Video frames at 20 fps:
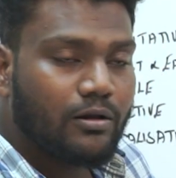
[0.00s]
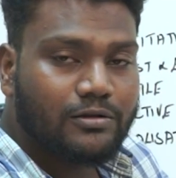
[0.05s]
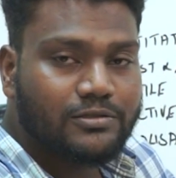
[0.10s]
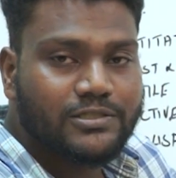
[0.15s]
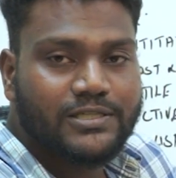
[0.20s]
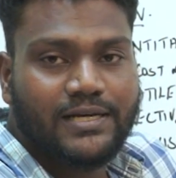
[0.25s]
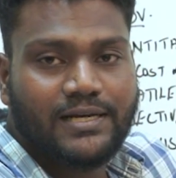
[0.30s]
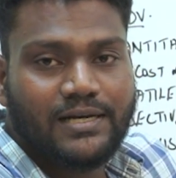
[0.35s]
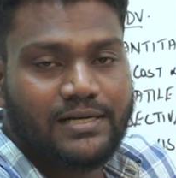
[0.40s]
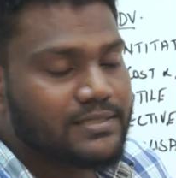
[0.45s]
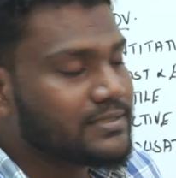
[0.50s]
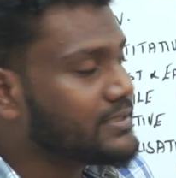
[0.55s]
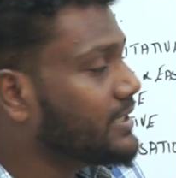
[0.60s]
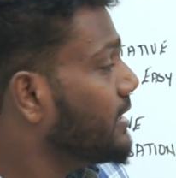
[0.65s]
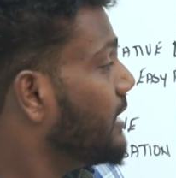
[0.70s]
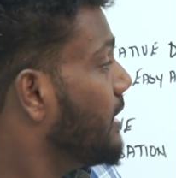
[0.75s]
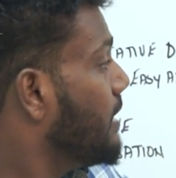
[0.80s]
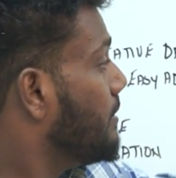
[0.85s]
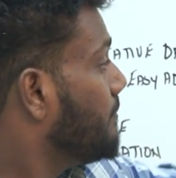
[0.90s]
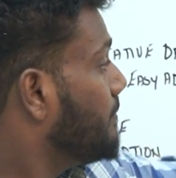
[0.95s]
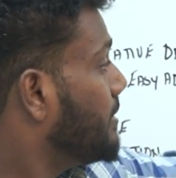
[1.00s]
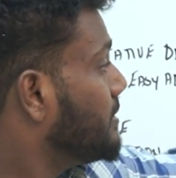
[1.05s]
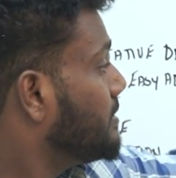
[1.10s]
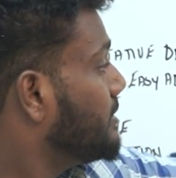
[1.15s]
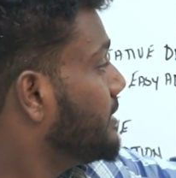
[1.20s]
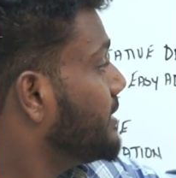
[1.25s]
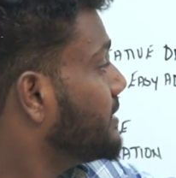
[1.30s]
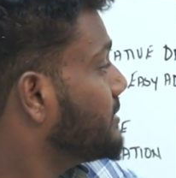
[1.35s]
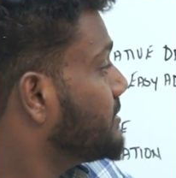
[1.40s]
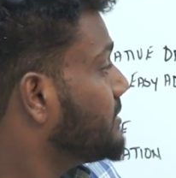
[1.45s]
generalistic, but
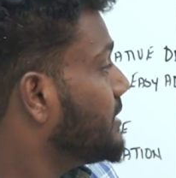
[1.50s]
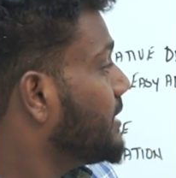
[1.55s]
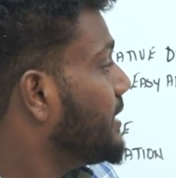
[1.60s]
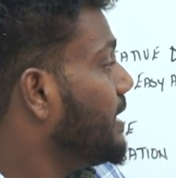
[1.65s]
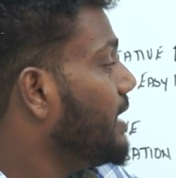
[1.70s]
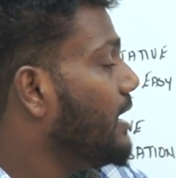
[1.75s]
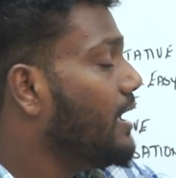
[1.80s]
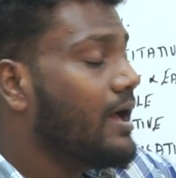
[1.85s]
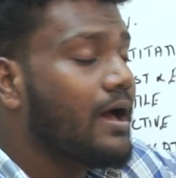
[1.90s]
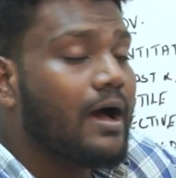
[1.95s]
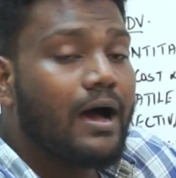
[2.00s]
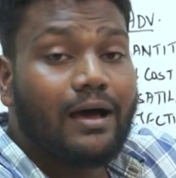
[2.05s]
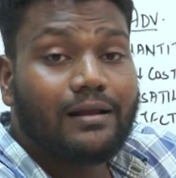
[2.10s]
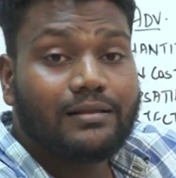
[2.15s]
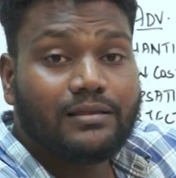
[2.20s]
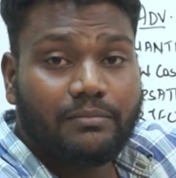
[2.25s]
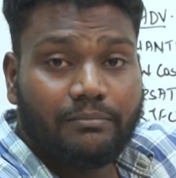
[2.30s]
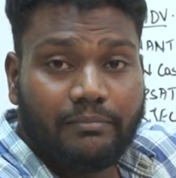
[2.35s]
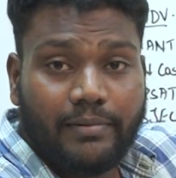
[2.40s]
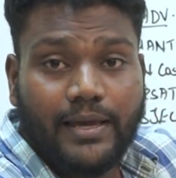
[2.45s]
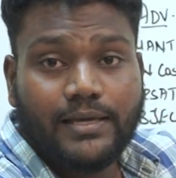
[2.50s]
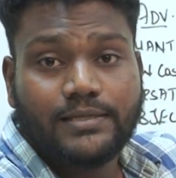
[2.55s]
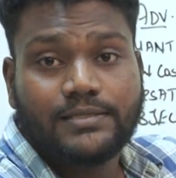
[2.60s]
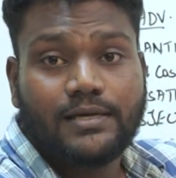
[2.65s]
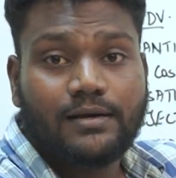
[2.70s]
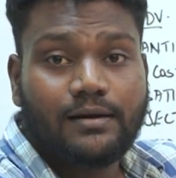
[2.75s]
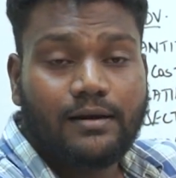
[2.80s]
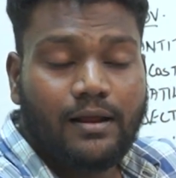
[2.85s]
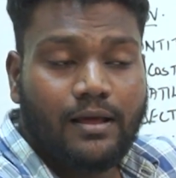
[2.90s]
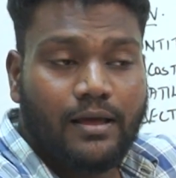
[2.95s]
these three are the
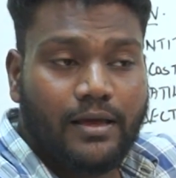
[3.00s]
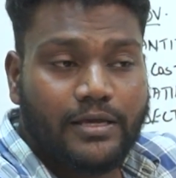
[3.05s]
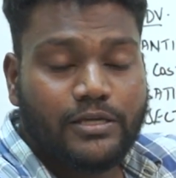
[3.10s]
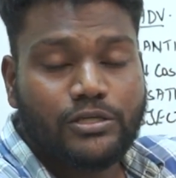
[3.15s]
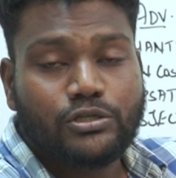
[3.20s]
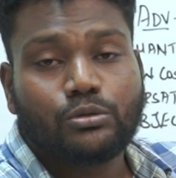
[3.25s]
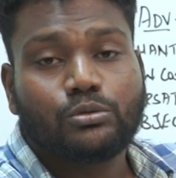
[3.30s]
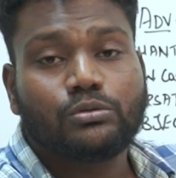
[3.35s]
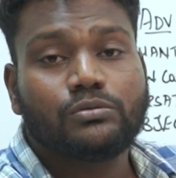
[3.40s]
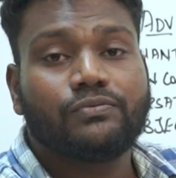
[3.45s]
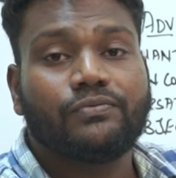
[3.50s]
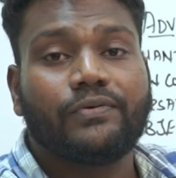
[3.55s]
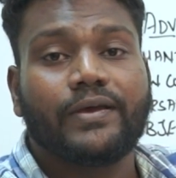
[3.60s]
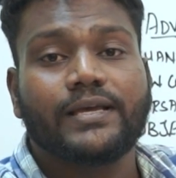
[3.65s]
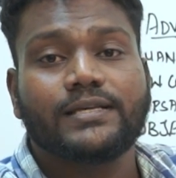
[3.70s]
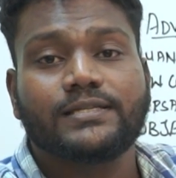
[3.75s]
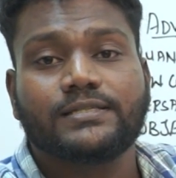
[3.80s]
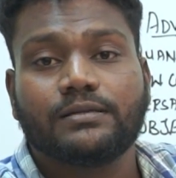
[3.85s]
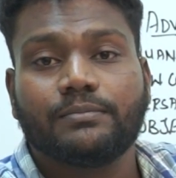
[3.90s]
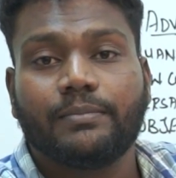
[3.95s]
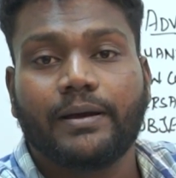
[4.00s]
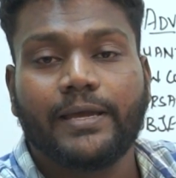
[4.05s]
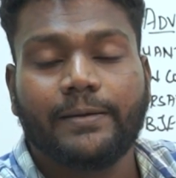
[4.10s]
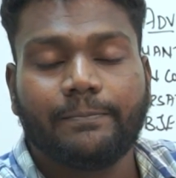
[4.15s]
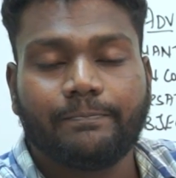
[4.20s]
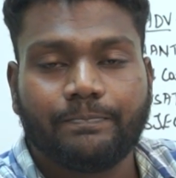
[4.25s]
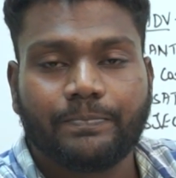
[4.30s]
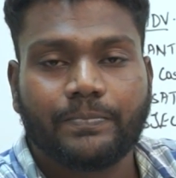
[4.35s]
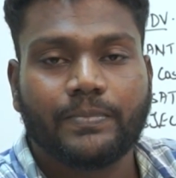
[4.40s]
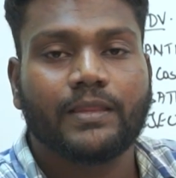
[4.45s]
major issues faced
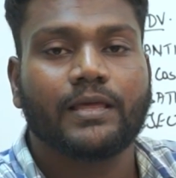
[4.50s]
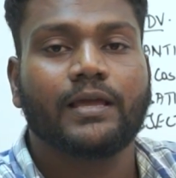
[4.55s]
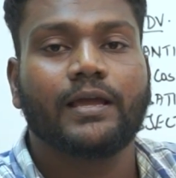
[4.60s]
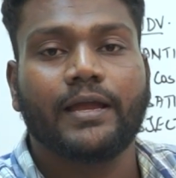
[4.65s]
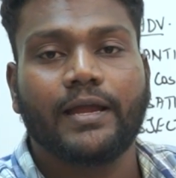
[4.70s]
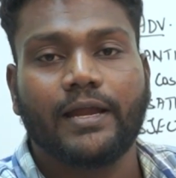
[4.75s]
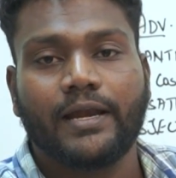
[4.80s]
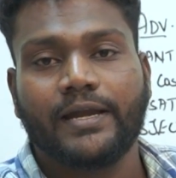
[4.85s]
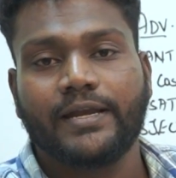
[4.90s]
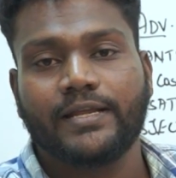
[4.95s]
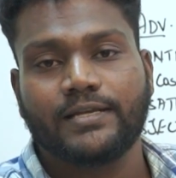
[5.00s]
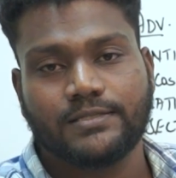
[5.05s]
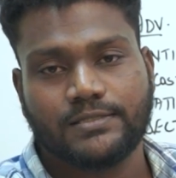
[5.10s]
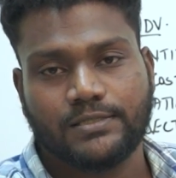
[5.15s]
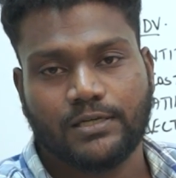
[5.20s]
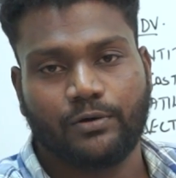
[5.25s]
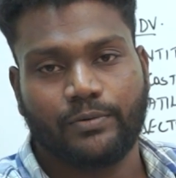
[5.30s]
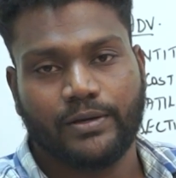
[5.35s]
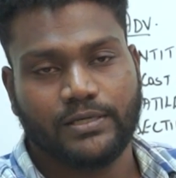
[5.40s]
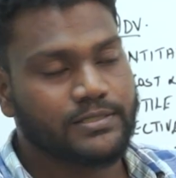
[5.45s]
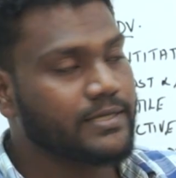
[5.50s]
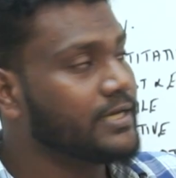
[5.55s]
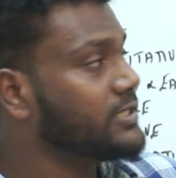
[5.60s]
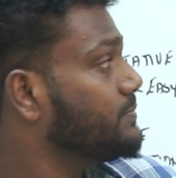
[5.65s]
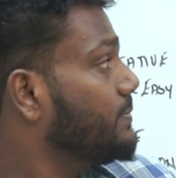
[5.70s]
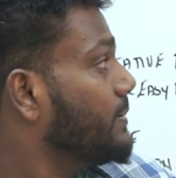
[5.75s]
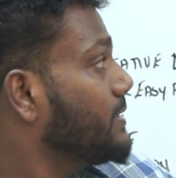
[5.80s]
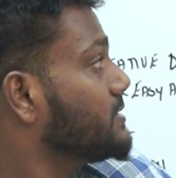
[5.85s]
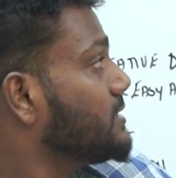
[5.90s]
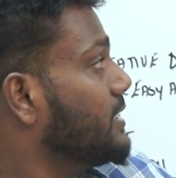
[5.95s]
by Indian surveys,
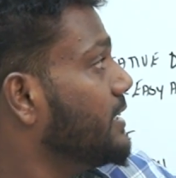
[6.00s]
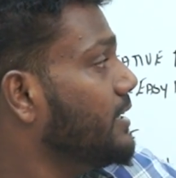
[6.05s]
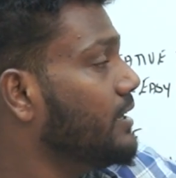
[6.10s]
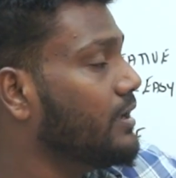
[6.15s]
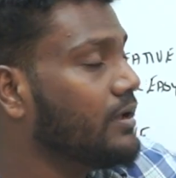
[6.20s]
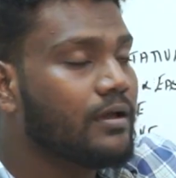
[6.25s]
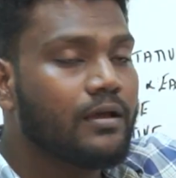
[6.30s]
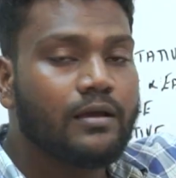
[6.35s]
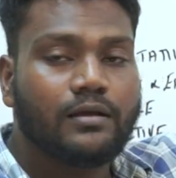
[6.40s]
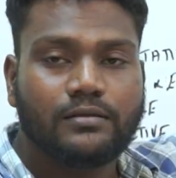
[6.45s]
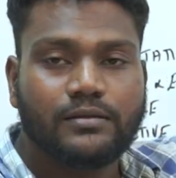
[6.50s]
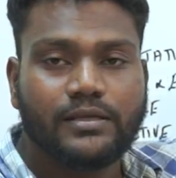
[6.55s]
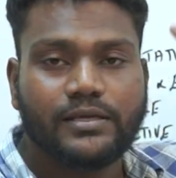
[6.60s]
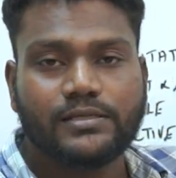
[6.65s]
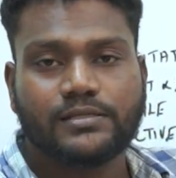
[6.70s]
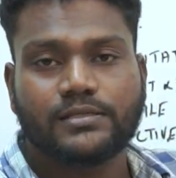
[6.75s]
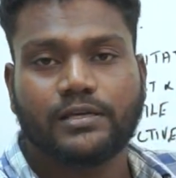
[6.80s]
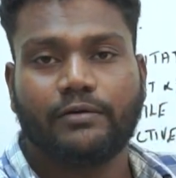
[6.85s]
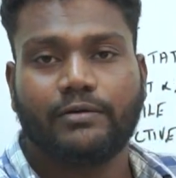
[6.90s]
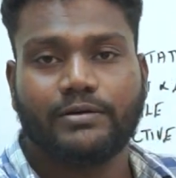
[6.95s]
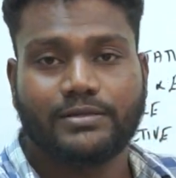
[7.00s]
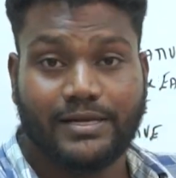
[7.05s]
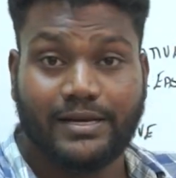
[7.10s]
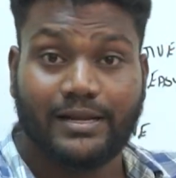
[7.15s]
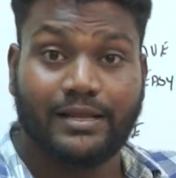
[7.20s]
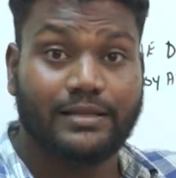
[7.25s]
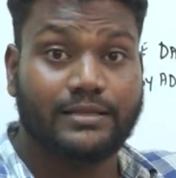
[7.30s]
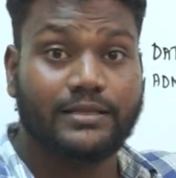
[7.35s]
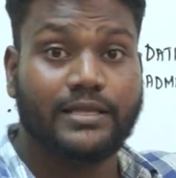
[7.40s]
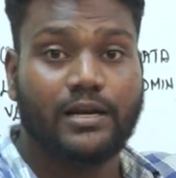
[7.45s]
especially these surveys,
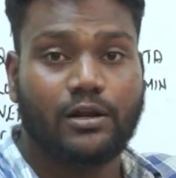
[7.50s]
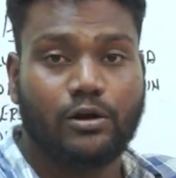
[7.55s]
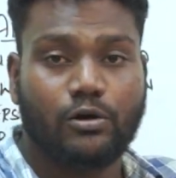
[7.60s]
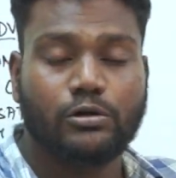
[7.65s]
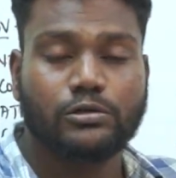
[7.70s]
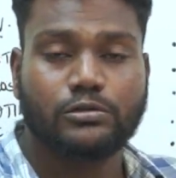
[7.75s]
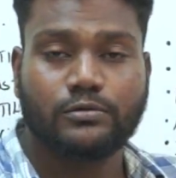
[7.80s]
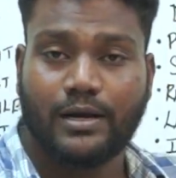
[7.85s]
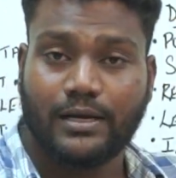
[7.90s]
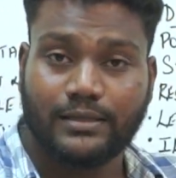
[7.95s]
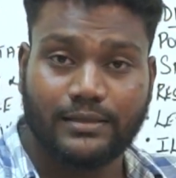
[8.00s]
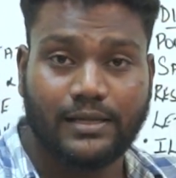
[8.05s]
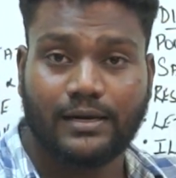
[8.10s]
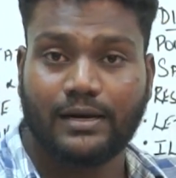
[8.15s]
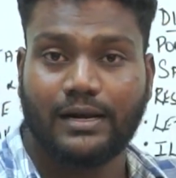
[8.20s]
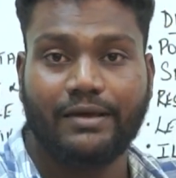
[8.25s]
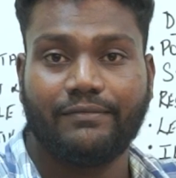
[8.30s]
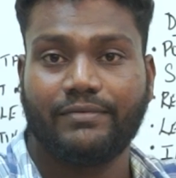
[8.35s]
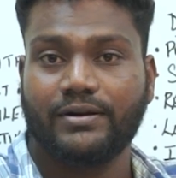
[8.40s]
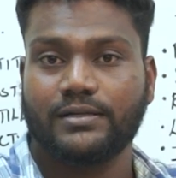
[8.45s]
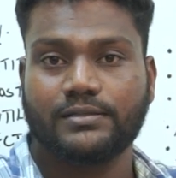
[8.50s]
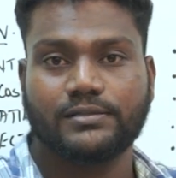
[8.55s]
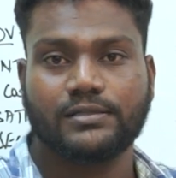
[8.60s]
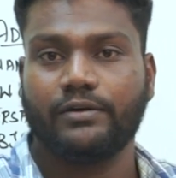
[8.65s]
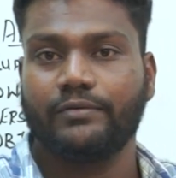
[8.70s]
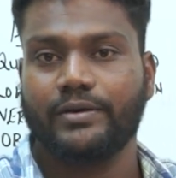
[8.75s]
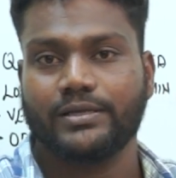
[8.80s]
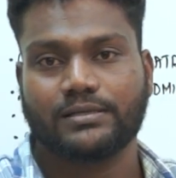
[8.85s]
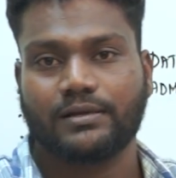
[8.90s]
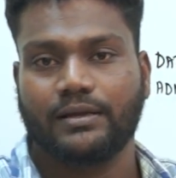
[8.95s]
and there are also other 11
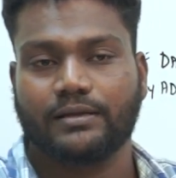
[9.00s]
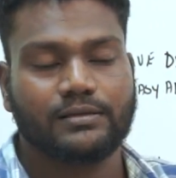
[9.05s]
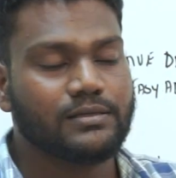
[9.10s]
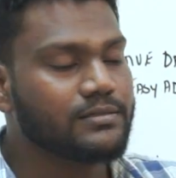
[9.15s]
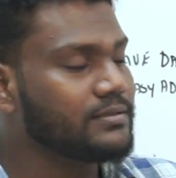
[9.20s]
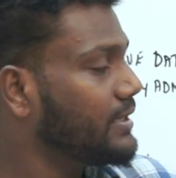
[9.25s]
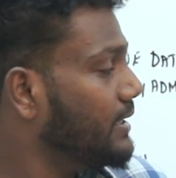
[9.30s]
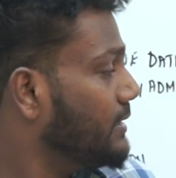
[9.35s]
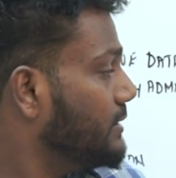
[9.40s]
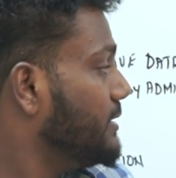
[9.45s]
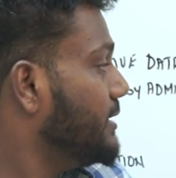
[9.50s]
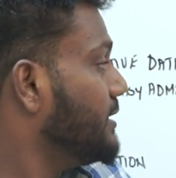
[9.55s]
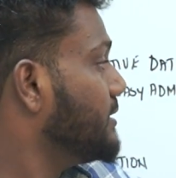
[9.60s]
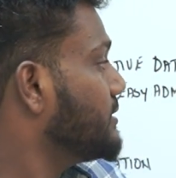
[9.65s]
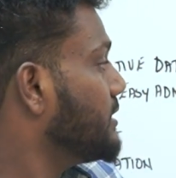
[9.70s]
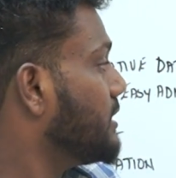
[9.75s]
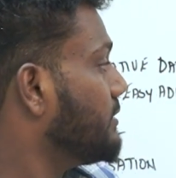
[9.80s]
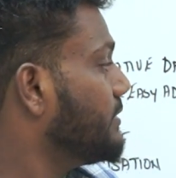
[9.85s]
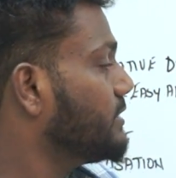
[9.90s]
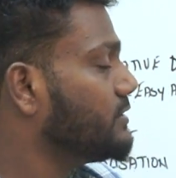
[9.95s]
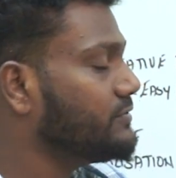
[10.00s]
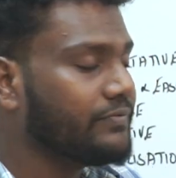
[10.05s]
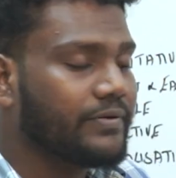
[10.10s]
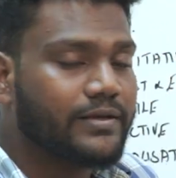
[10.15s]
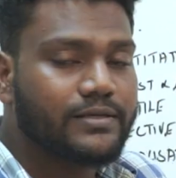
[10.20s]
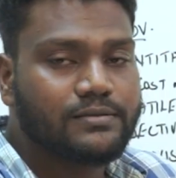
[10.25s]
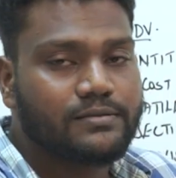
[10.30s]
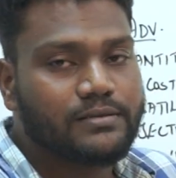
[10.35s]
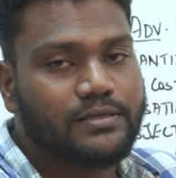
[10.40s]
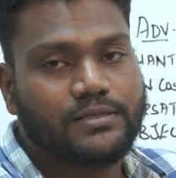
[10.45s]
surveys like this, and these surveys
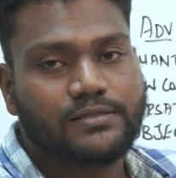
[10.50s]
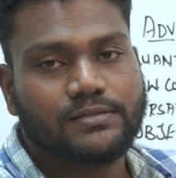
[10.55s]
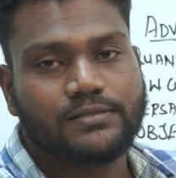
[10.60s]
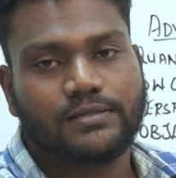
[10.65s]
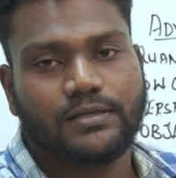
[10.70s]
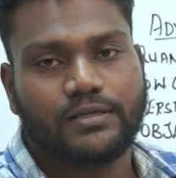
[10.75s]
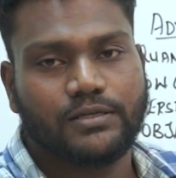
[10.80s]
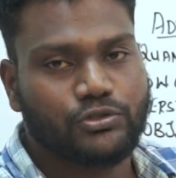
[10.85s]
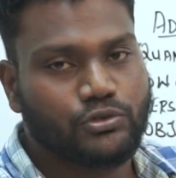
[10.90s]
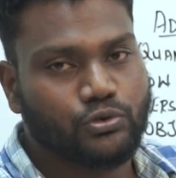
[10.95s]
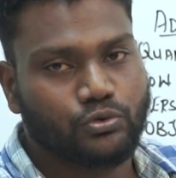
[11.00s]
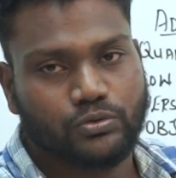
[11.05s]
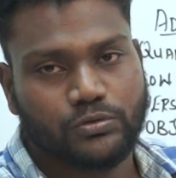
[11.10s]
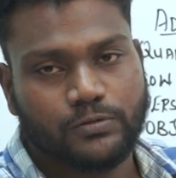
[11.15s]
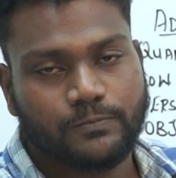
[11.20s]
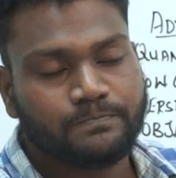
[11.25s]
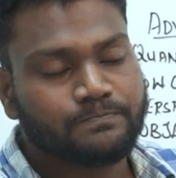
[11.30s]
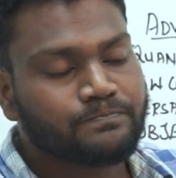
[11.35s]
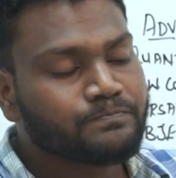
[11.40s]
face these issues.